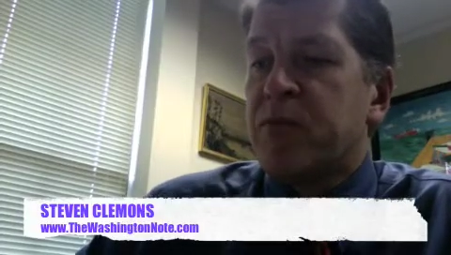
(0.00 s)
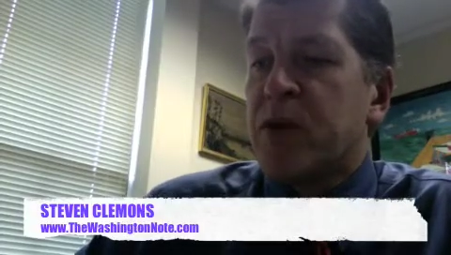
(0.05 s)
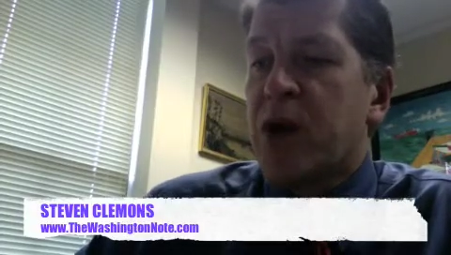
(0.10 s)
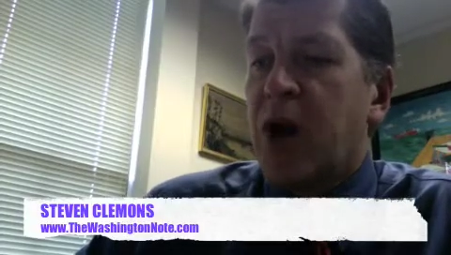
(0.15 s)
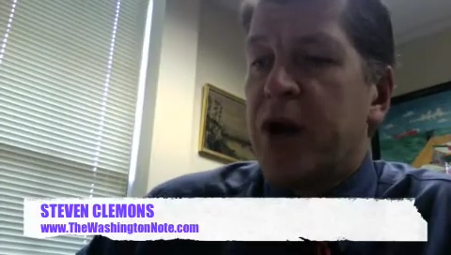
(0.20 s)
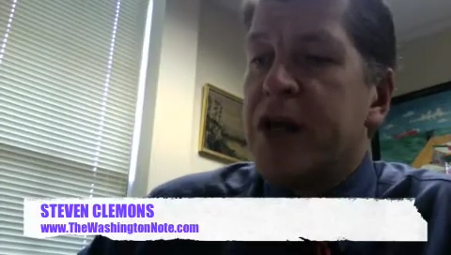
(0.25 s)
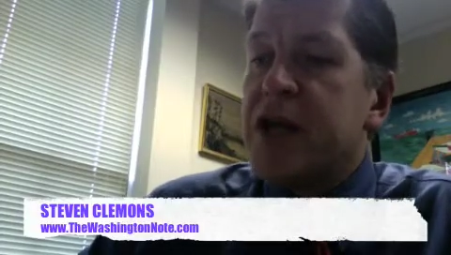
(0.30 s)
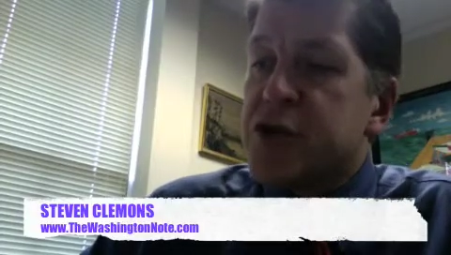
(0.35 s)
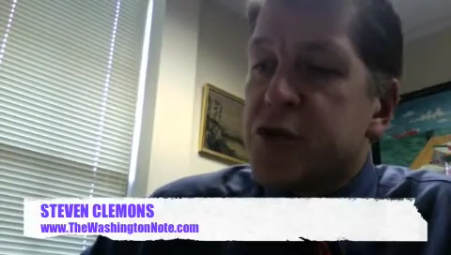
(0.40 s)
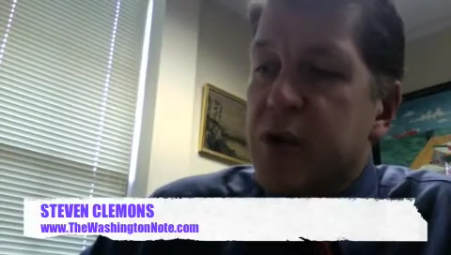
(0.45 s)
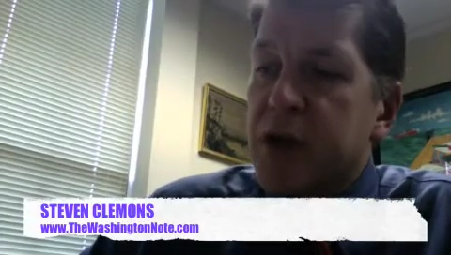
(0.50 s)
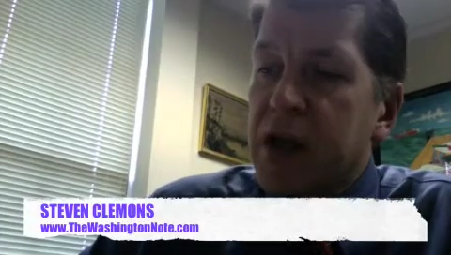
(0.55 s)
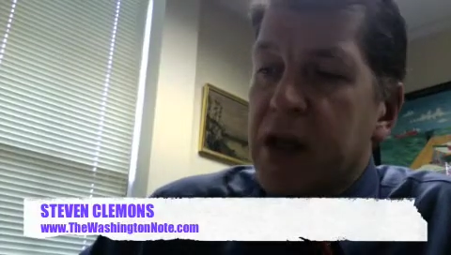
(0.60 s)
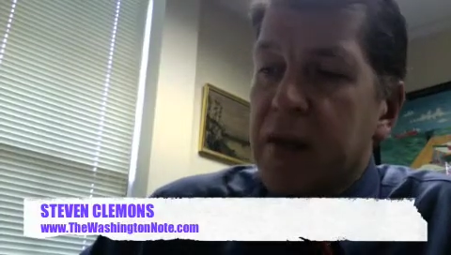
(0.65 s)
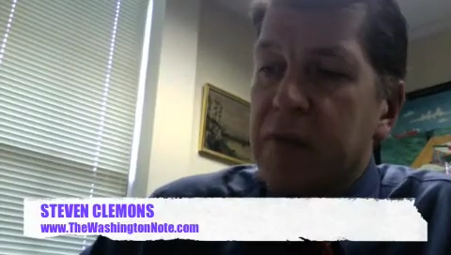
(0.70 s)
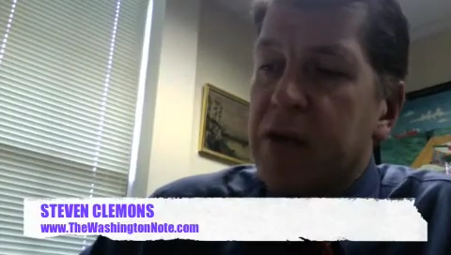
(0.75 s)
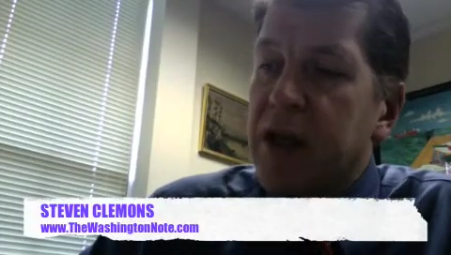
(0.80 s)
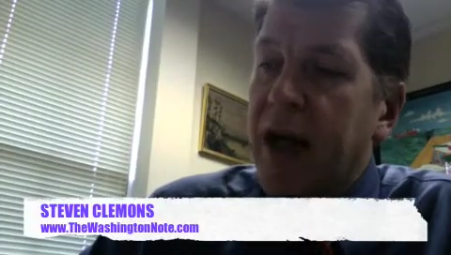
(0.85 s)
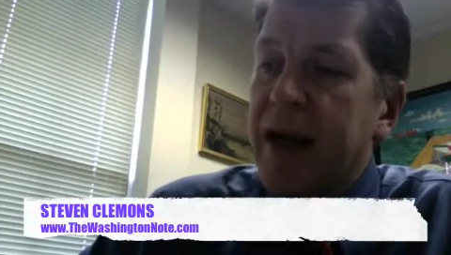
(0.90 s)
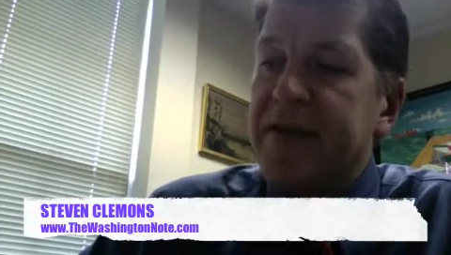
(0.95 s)
On Israel,
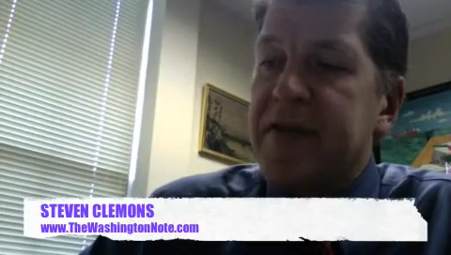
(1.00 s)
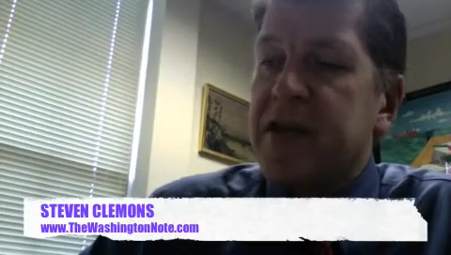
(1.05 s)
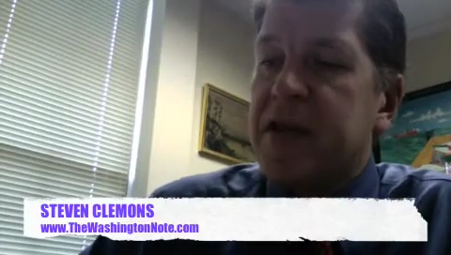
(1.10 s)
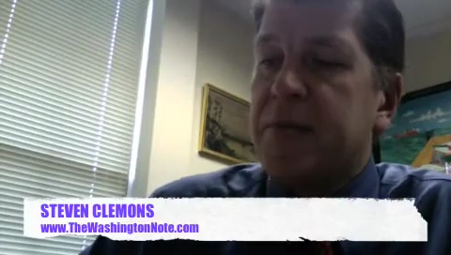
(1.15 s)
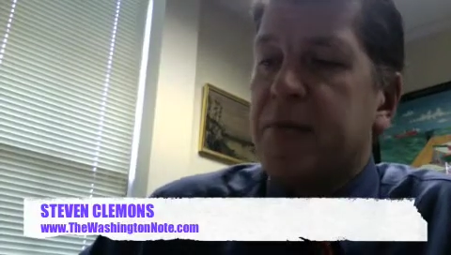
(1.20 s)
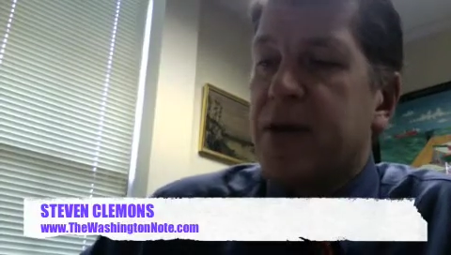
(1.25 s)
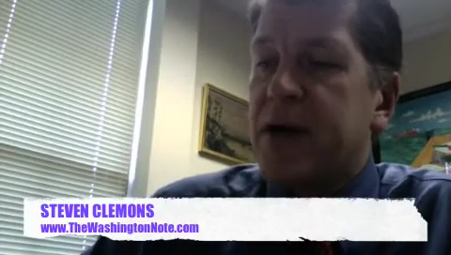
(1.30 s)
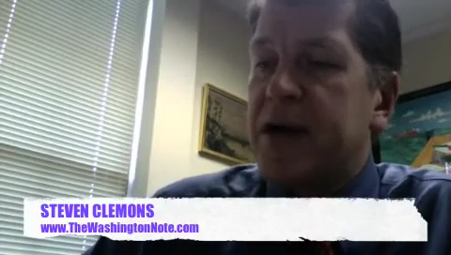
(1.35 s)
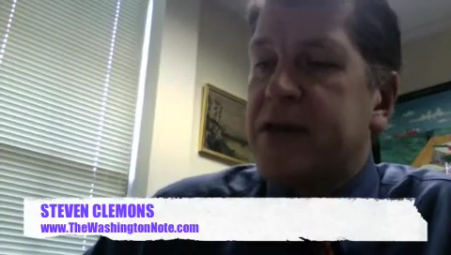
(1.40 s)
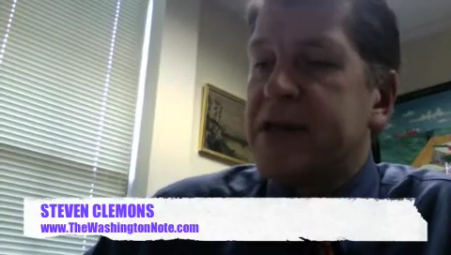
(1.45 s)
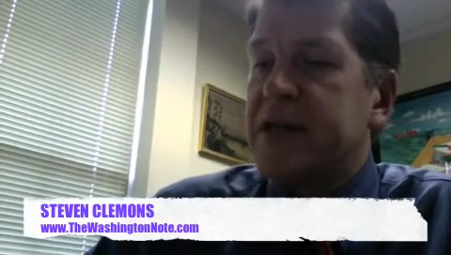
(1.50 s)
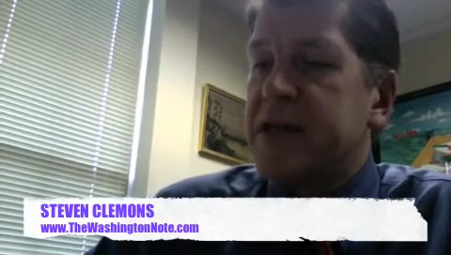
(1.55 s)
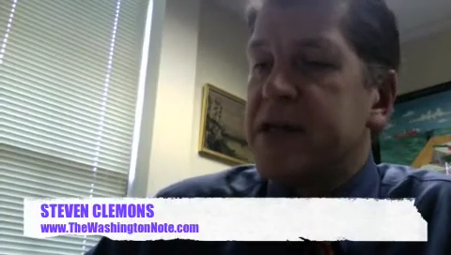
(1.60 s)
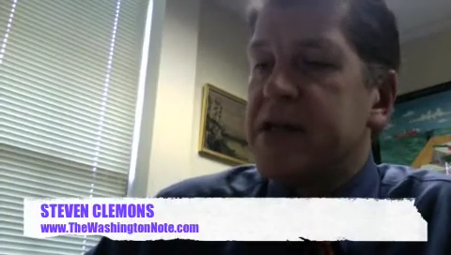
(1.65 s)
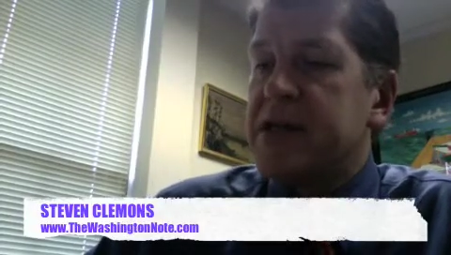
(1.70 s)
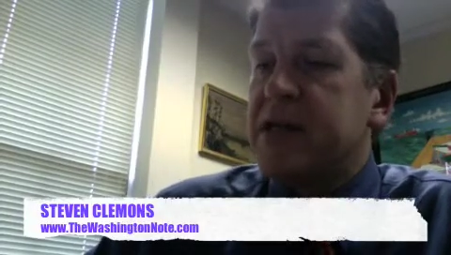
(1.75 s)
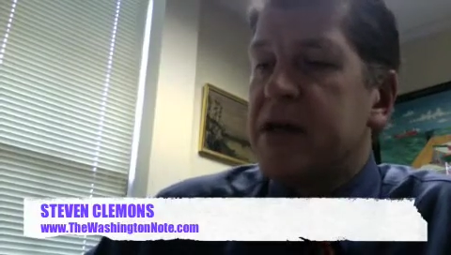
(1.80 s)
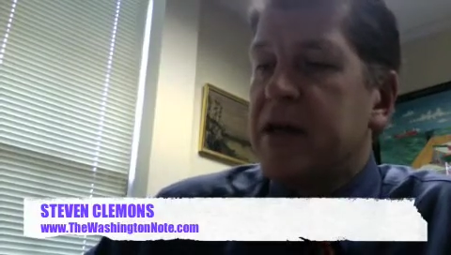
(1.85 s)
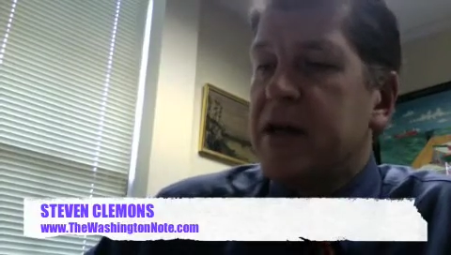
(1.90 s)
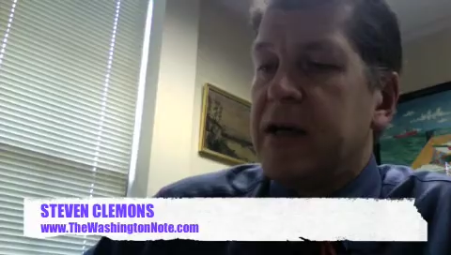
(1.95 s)
I'm glad that the President